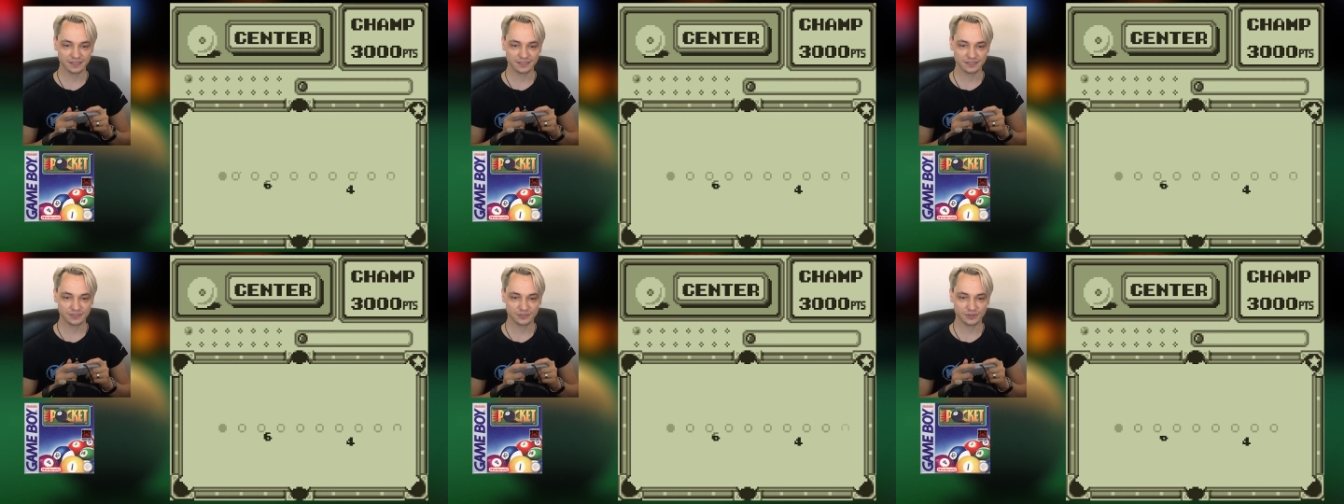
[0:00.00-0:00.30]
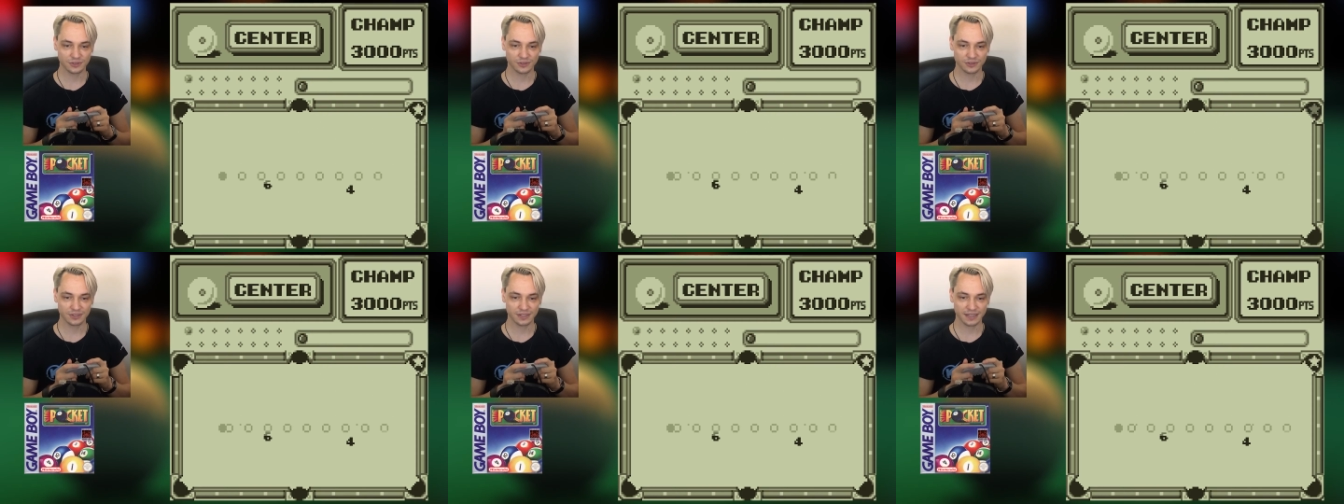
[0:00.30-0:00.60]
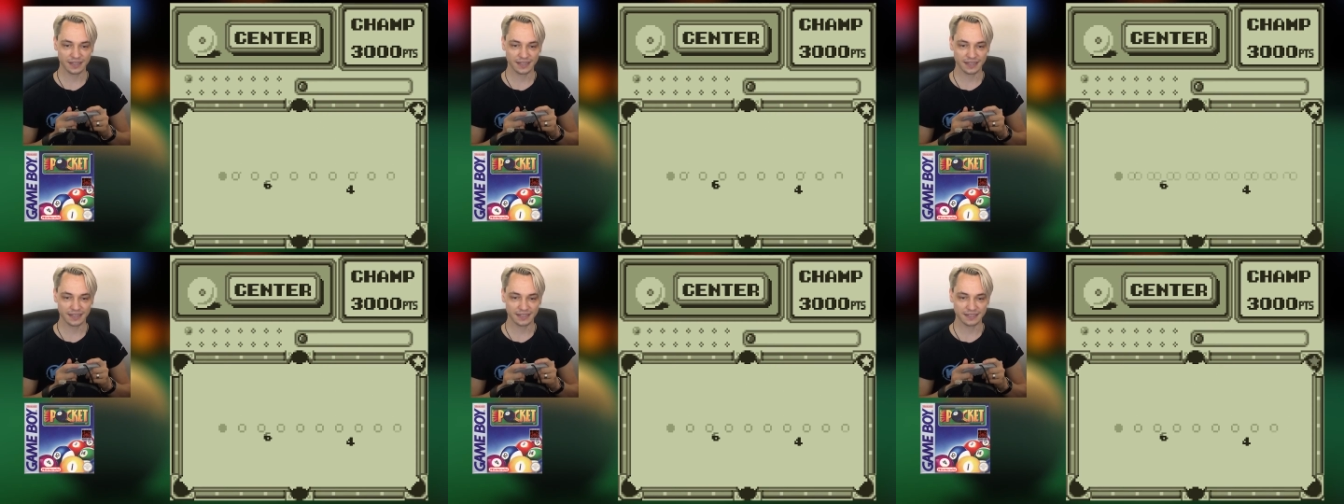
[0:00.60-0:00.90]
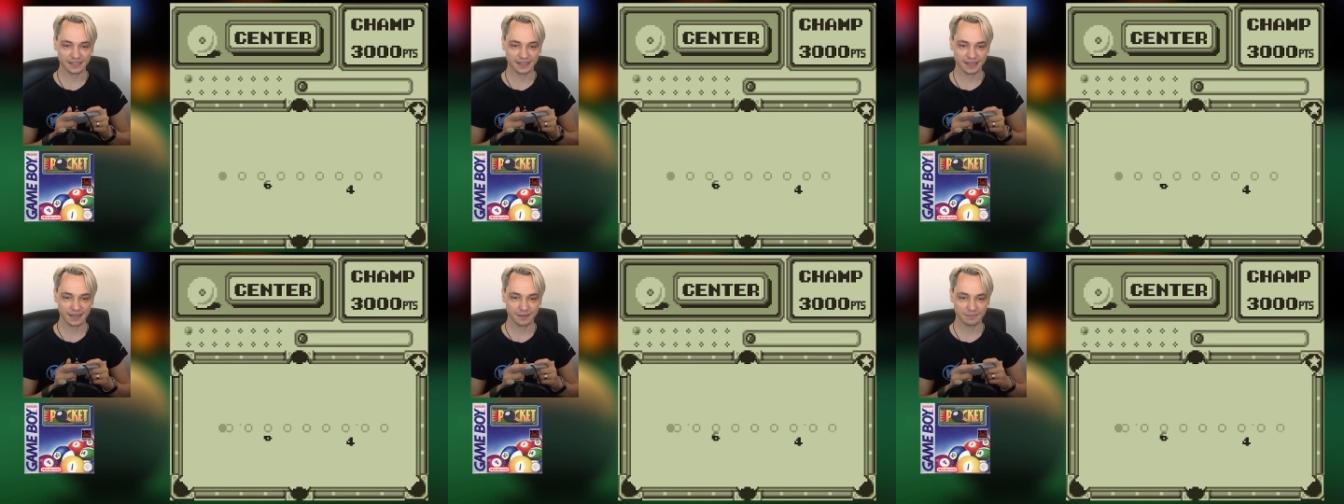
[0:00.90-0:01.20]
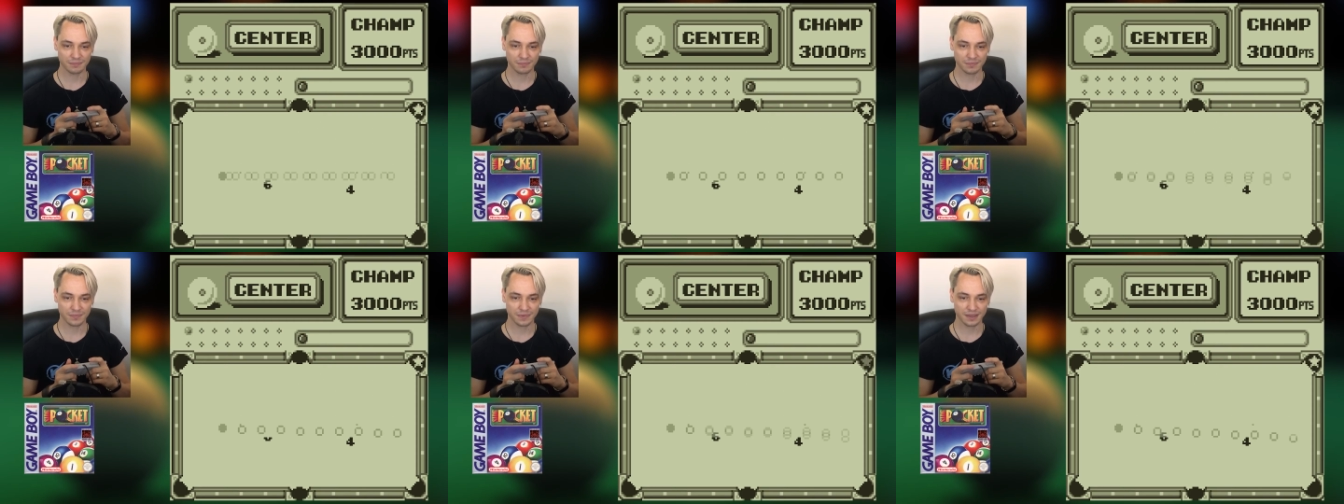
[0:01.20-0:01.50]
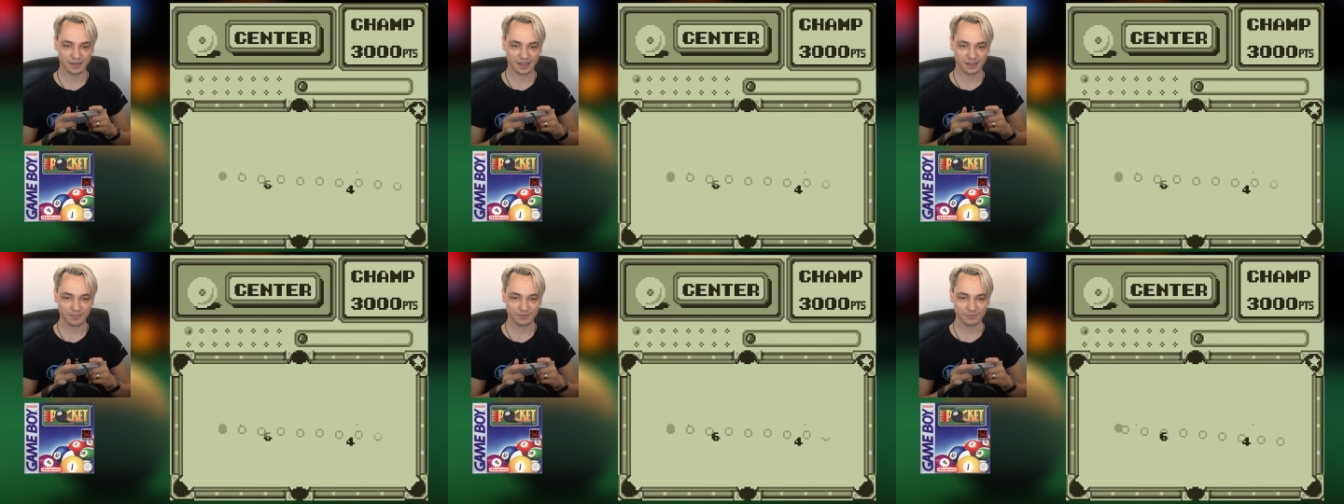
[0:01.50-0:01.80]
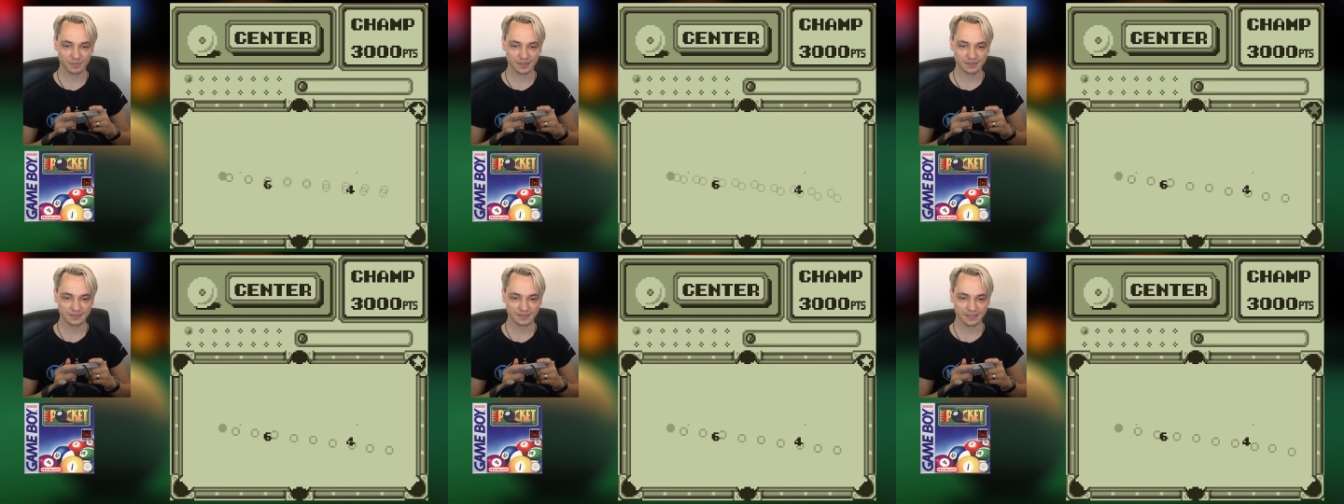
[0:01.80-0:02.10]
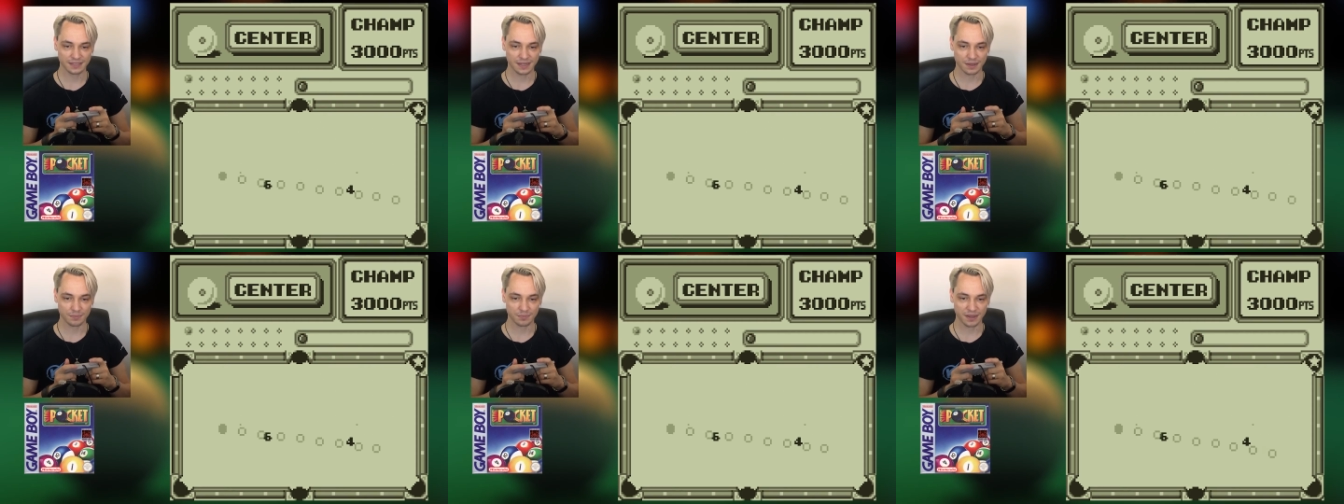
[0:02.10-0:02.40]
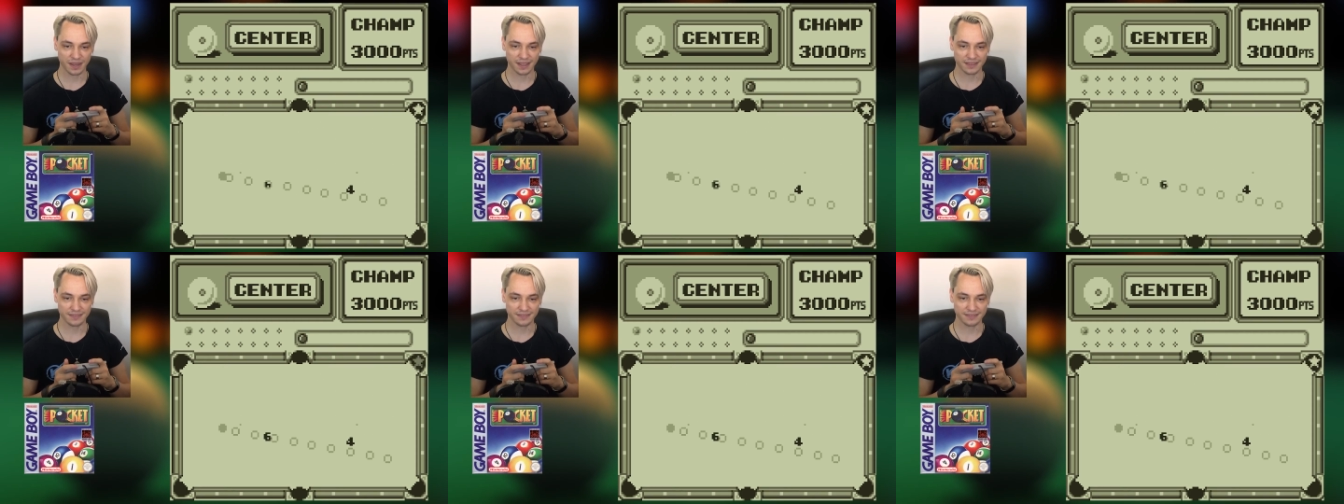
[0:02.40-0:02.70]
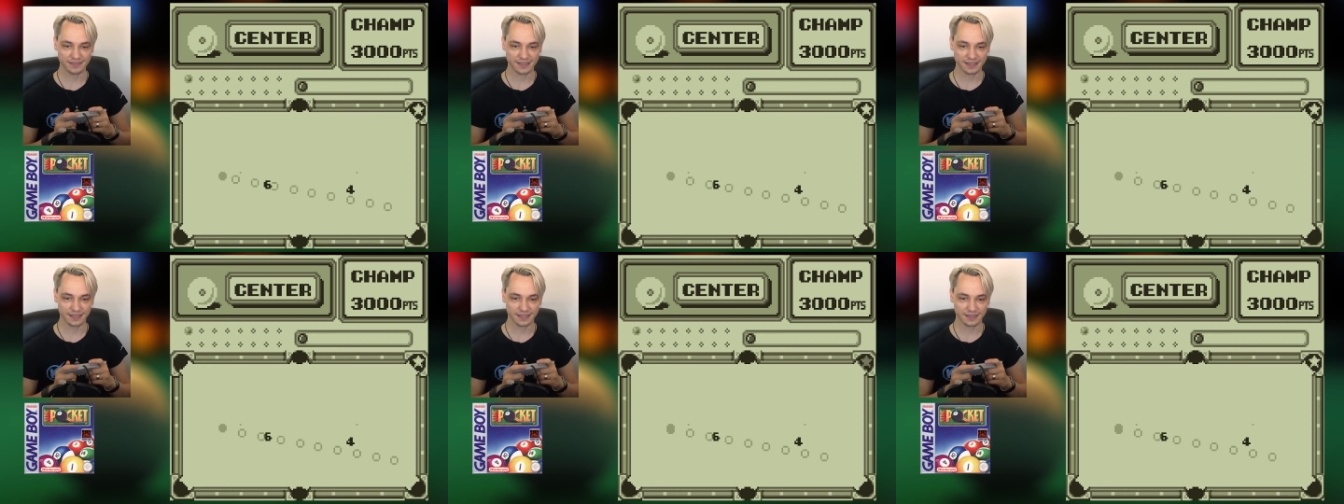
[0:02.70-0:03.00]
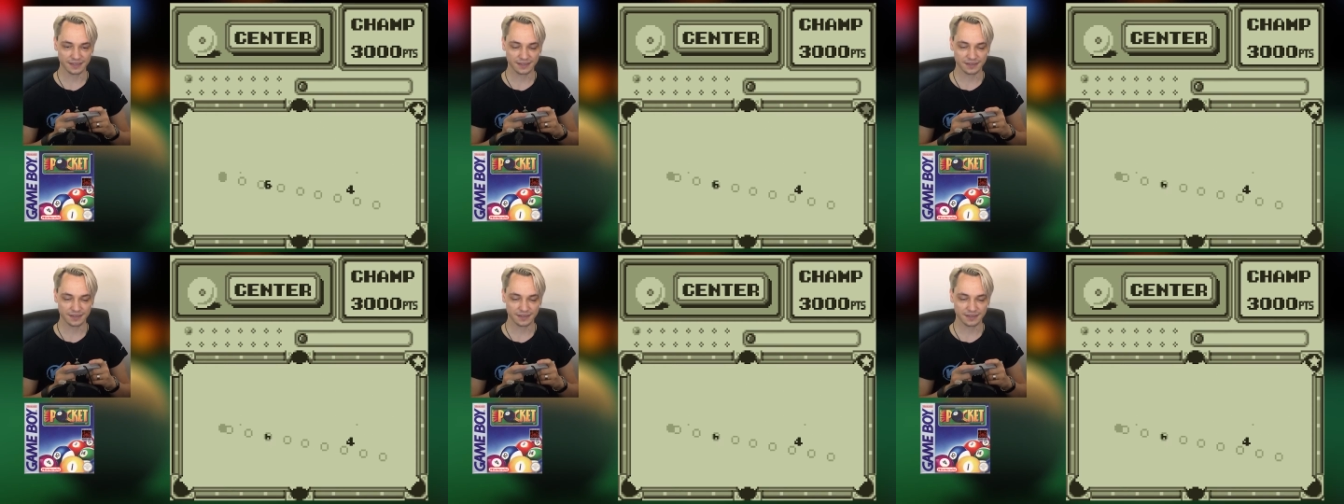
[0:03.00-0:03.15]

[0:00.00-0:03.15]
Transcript: stroke and I've messed it up, I think.